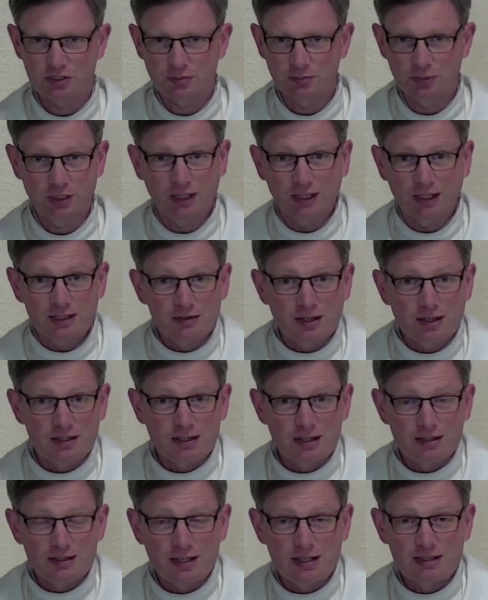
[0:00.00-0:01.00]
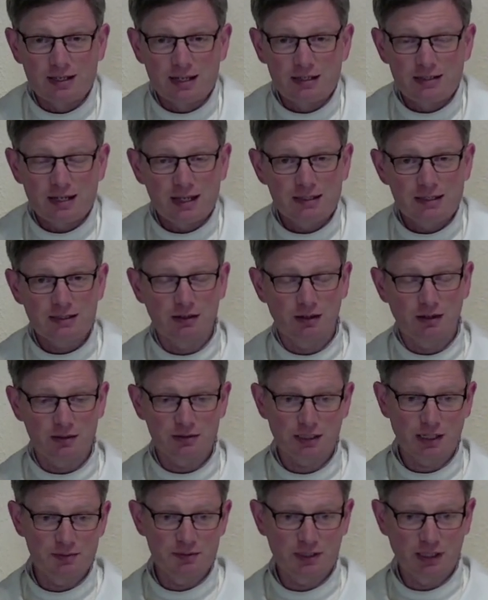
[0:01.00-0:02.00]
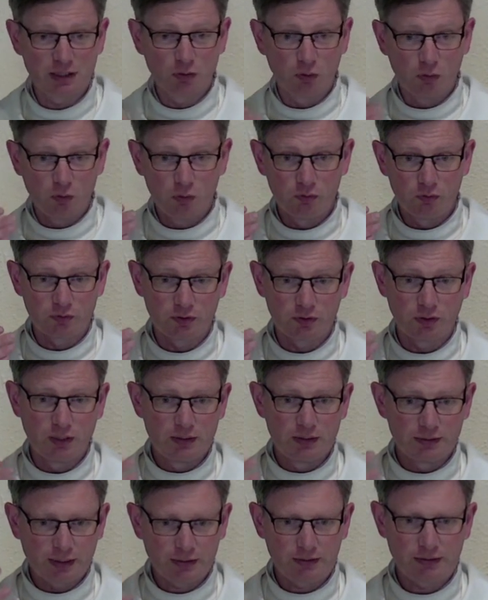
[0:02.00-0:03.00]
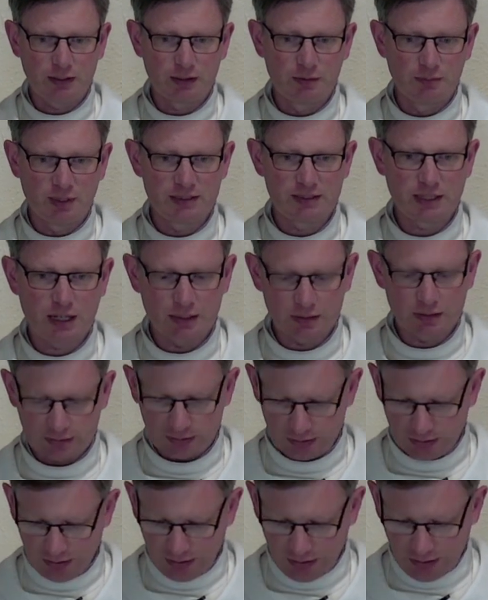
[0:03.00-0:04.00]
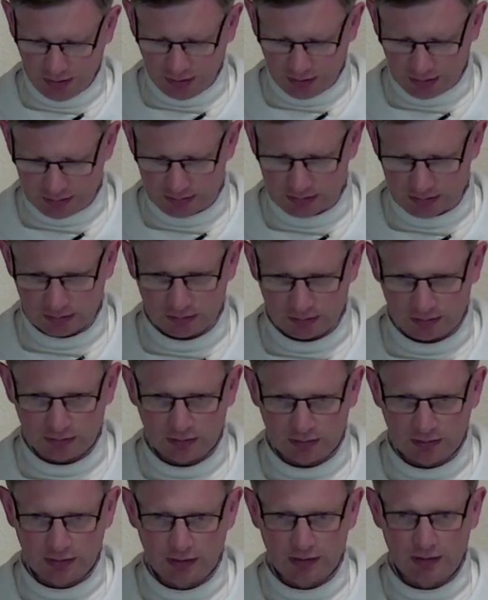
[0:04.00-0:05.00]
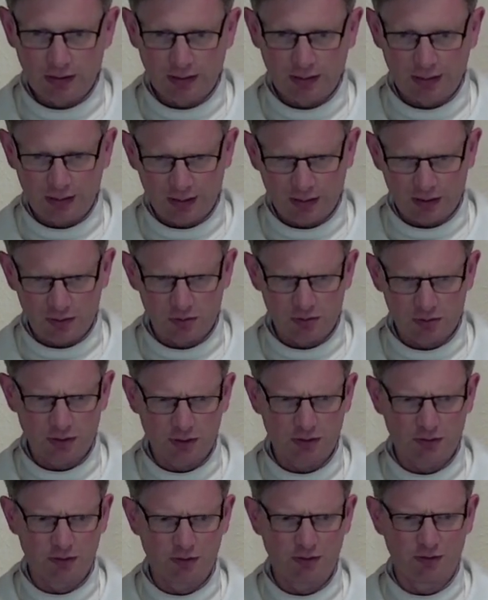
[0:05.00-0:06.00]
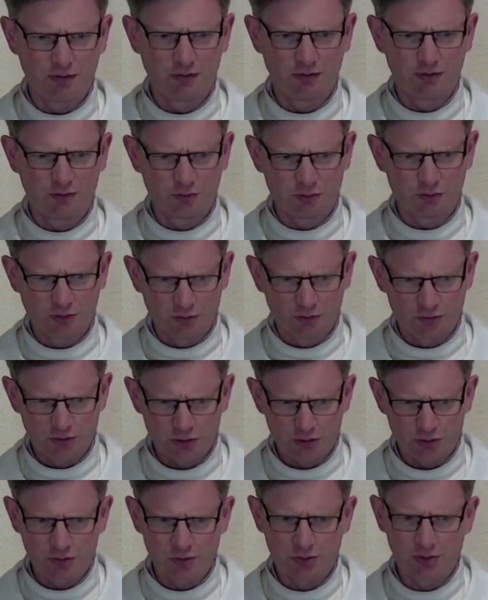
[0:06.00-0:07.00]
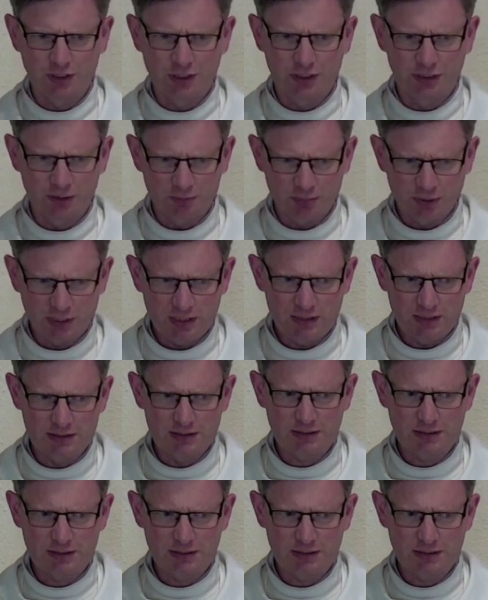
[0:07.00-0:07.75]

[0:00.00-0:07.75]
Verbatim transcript: But like it's, it, it, it takes a long time to get over that kind of mentality, and to allow the the, the, the truth and the peace